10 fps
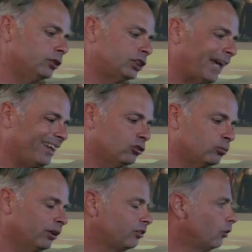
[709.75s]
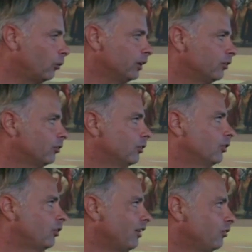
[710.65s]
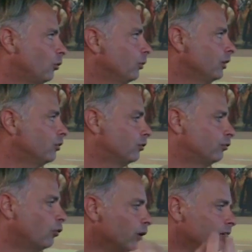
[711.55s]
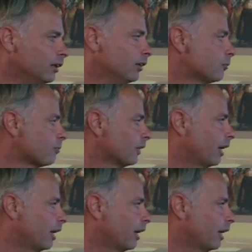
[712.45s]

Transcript: giant meteorites, asteroids falling